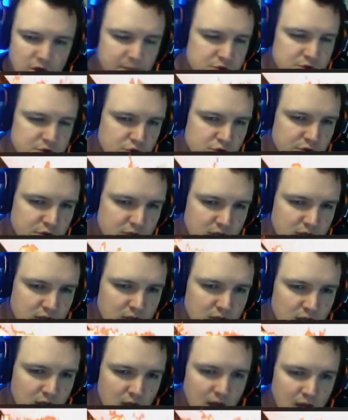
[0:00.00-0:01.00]
tree,
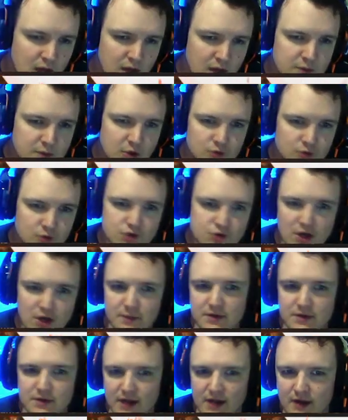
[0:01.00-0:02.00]
you don't chop it down.